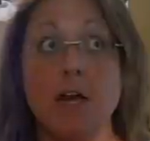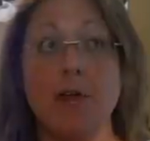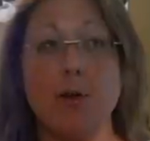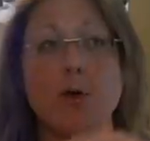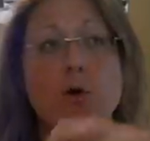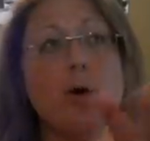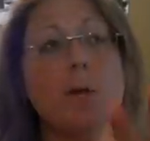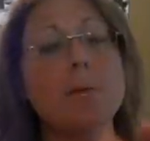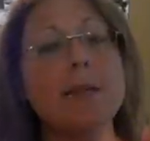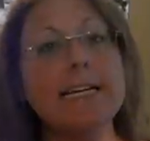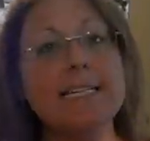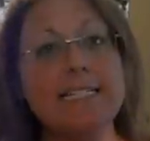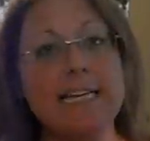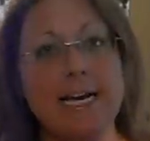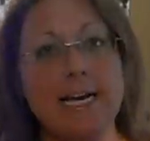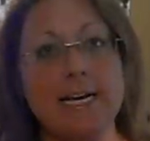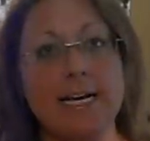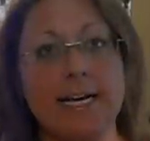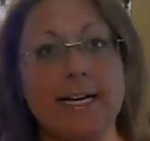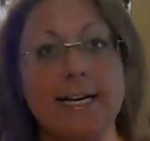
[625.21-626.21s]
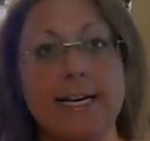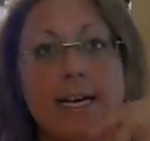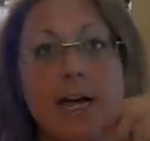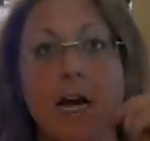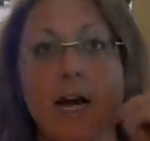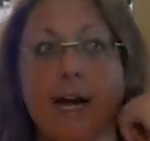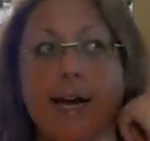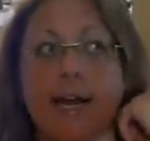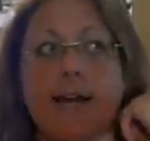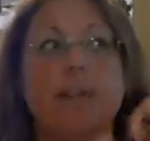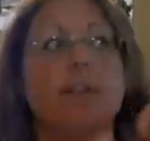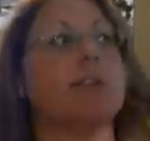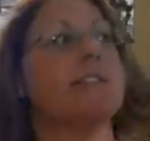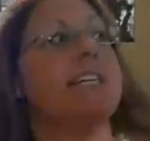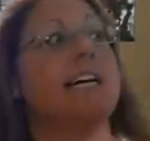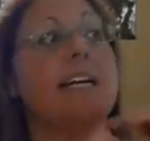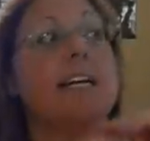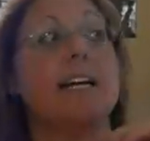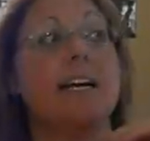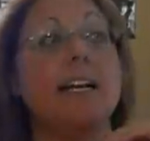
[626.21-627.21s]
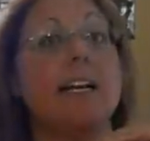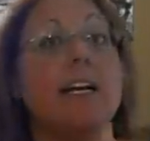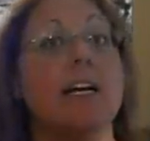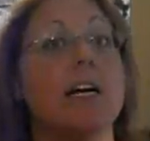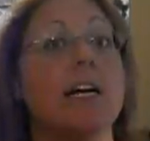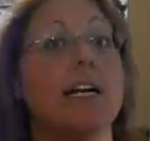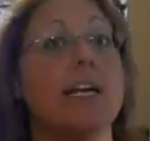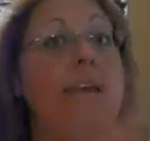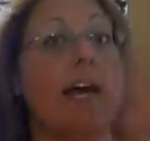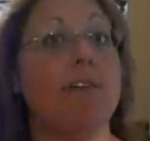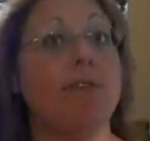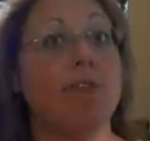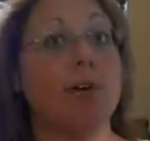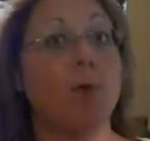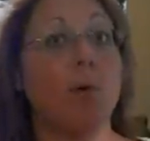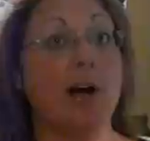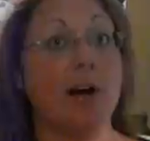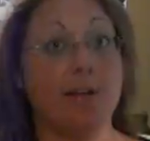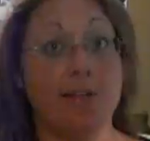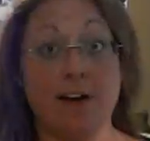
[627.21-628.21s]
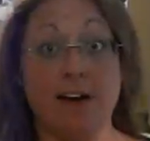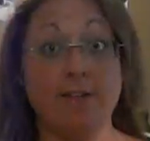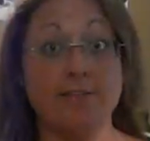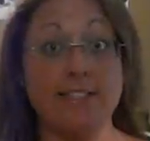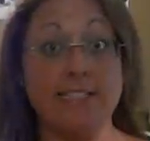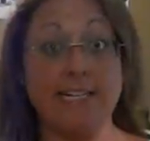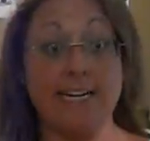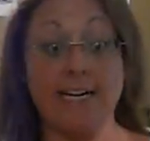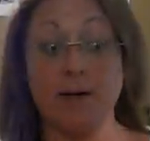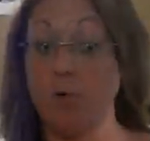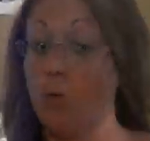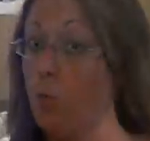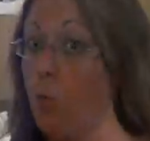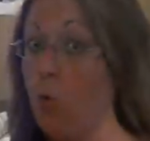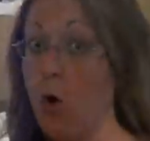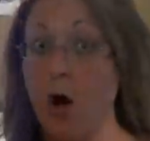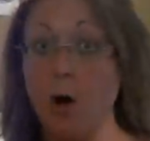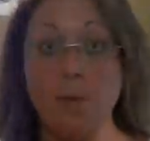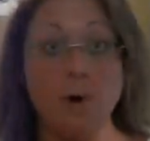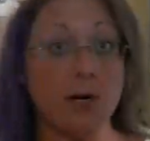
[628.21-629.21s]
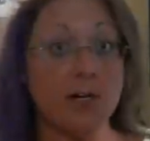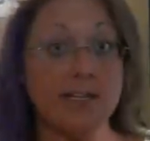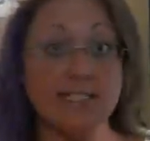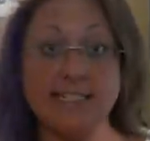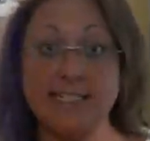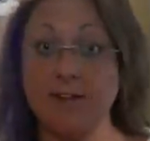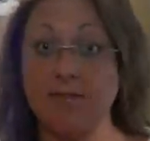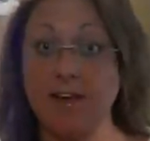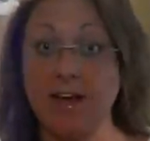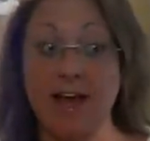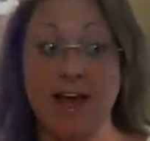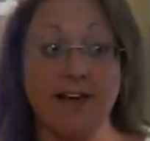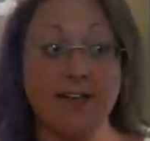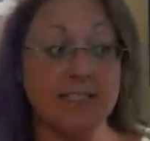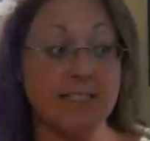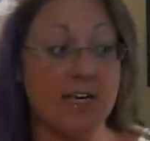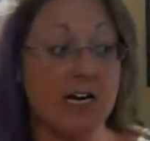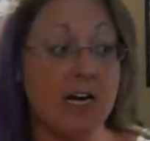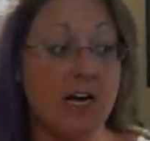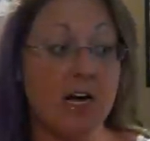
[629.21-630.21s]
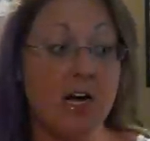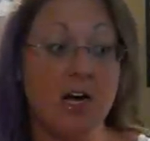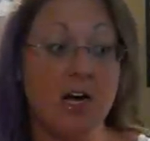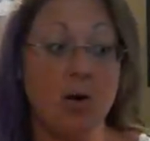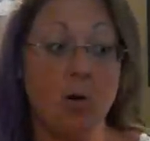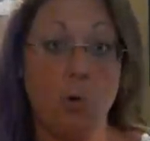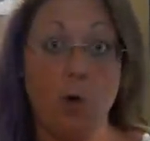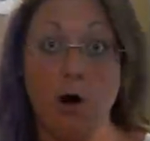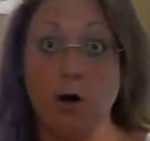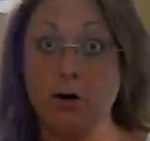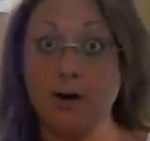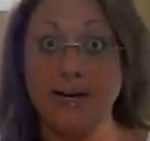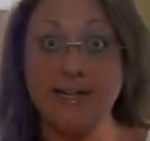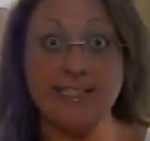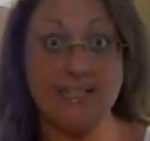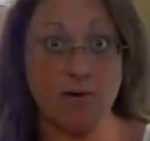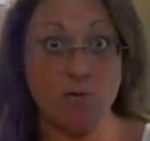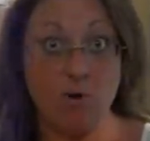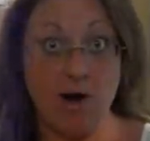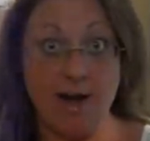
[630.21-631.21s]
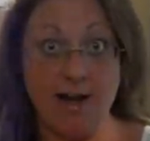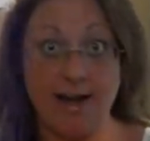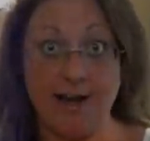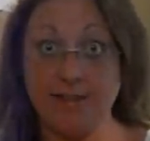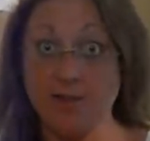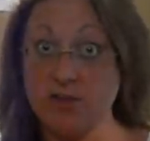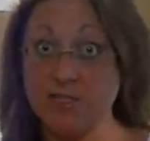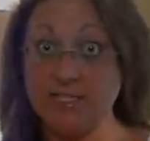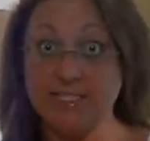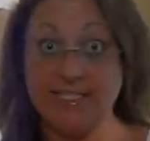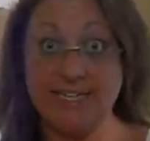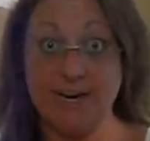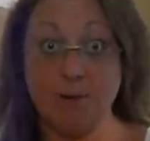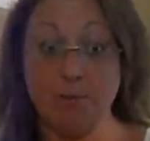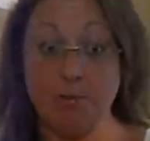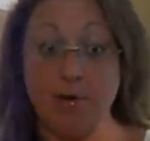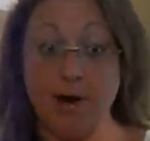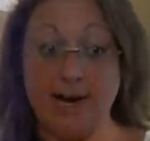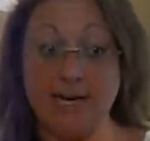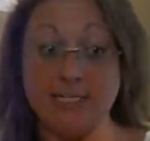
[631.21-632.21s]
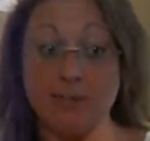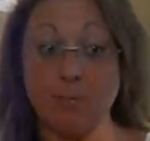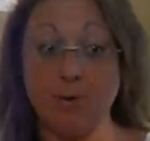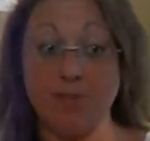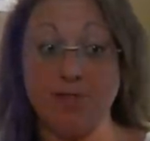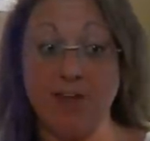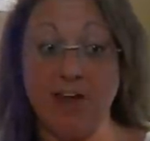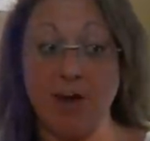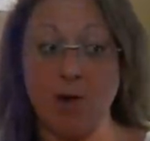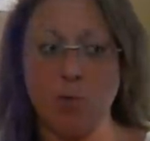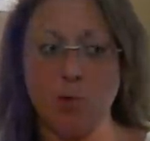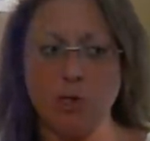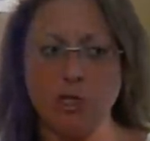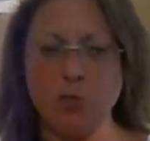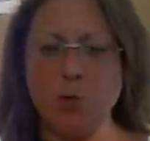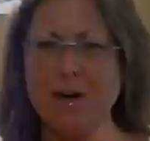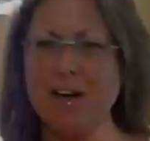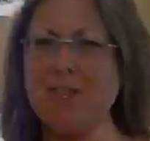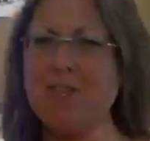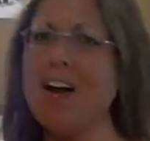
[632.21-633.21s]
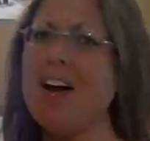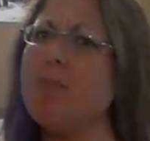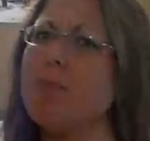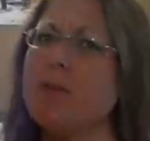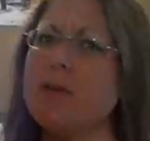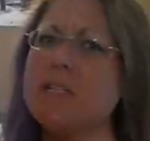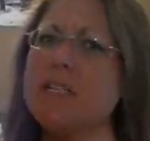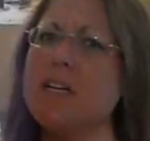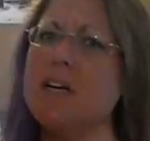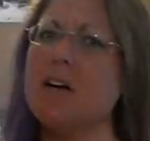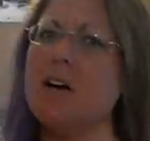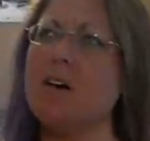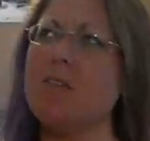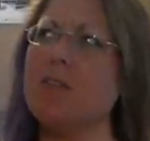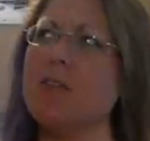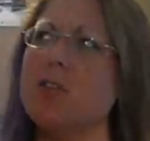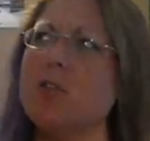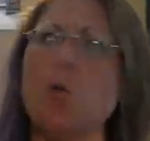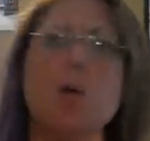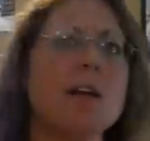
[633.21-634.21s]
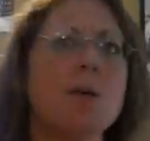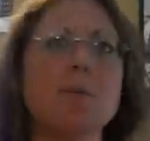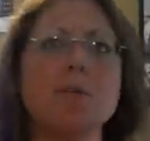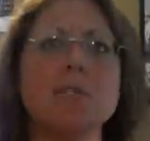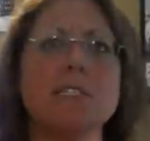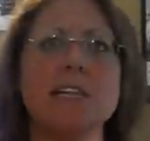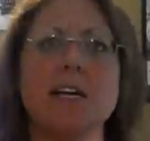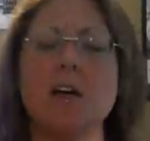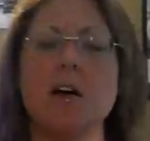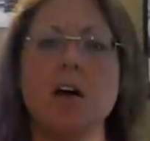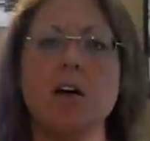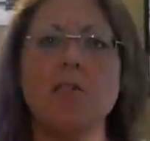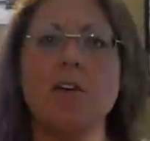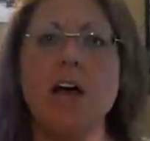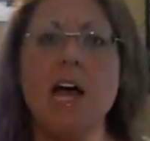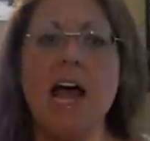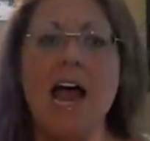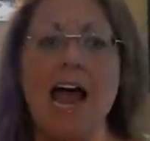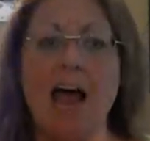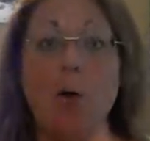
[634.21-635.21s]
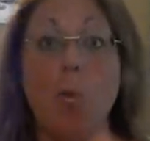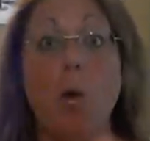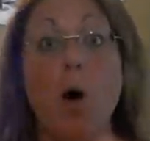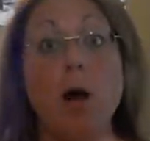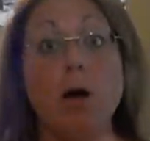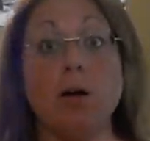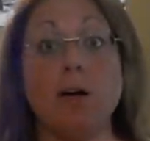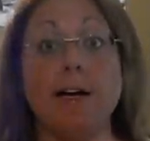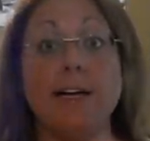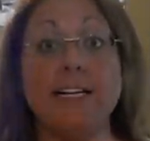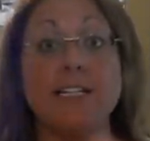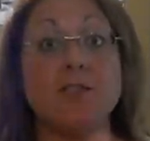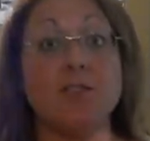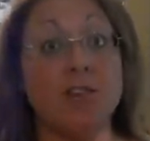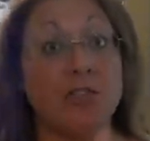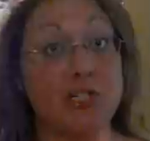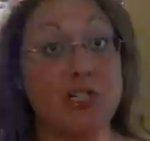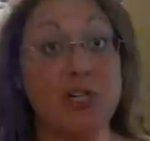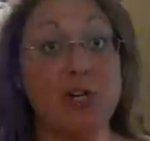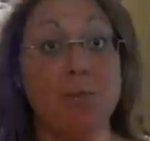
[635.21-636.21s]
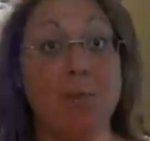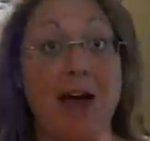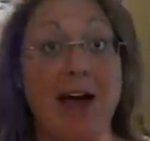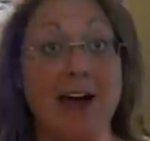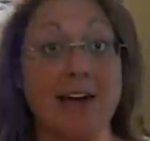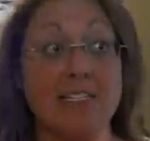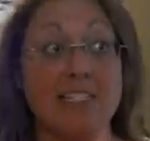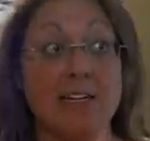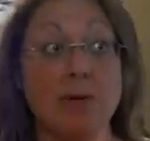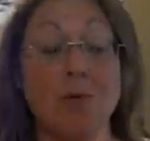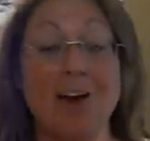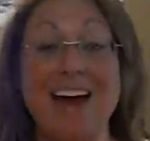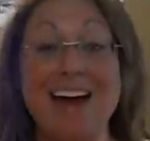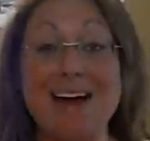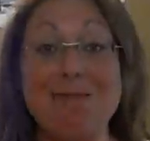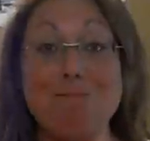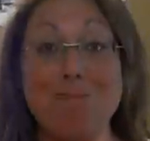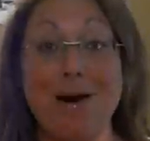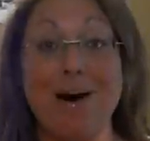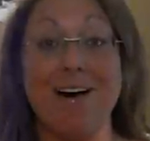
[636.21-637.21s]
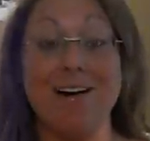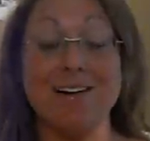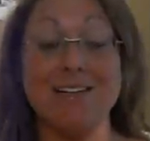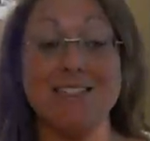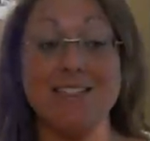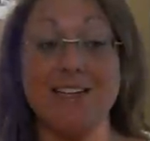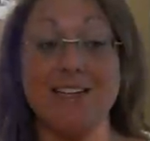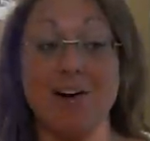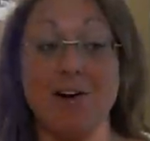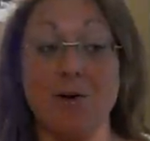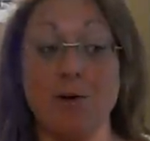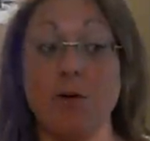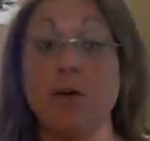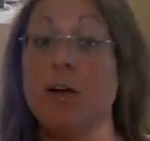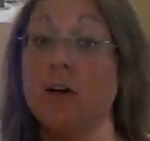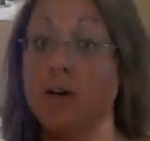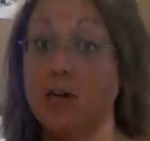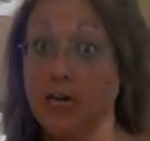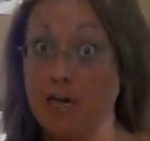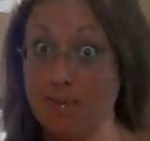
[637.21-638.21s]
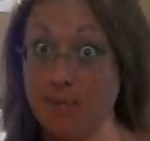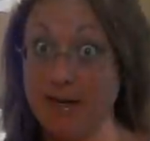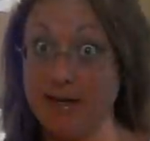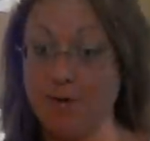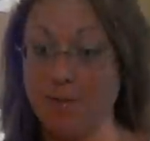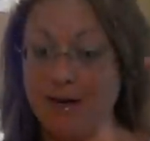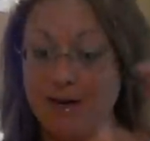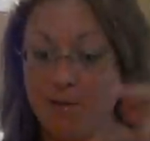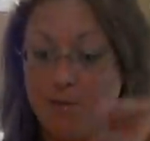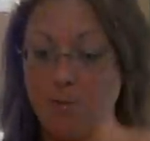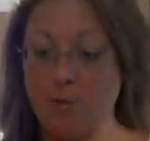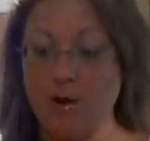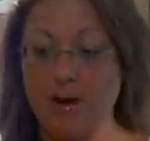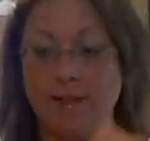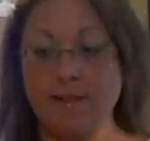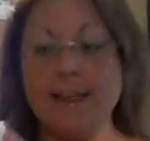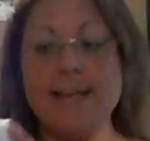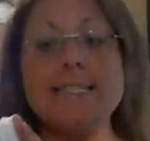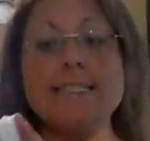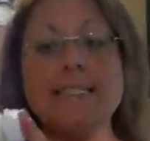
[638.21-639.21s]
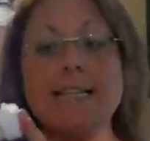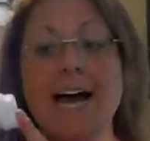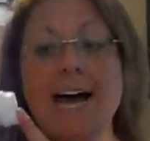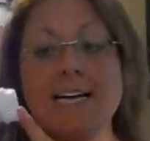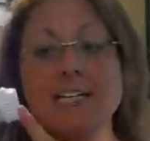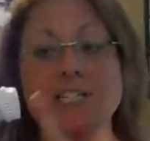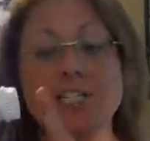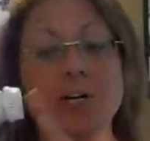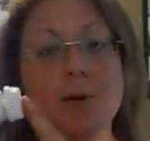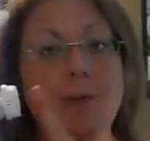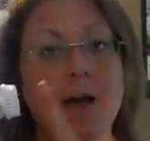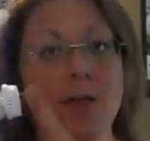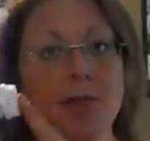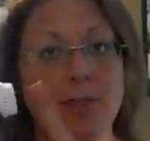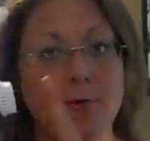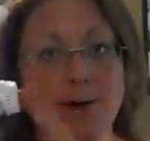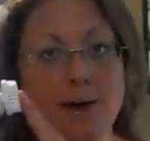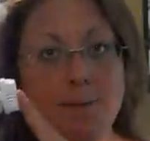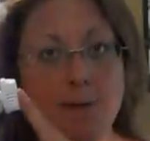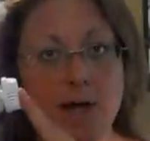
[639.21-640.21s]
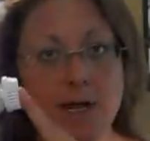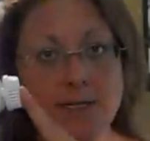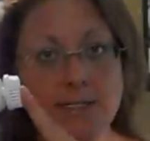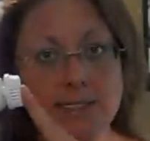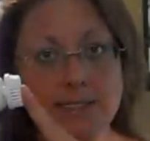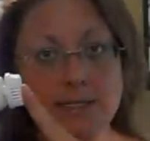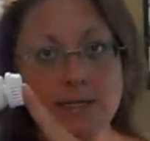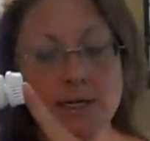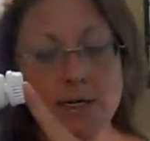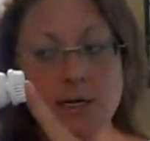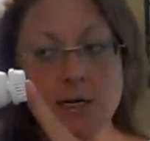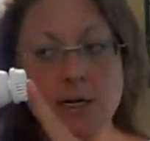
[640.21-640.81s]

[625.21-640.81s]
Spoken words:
They're normally $10.99, and they're $10.99 everywhere that I've seen. Walmart, CVS, Walgreens, and Rite Aid. There's the same price, but they were 25% off or 20% off at Walgreens for the 2-packs. They were $8, so I picked me up one. And these last you about 3 months.